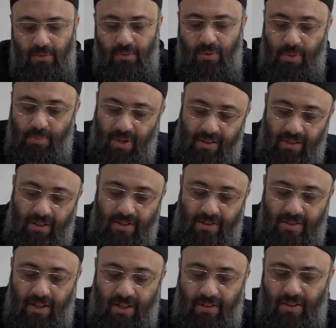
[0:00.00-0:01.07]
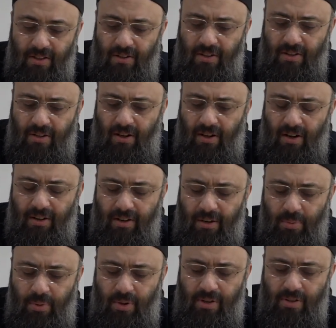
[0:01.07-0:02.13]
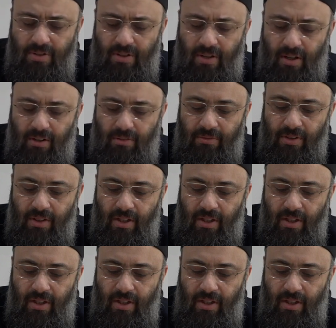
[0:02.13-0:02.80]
repentance, and then there are reports of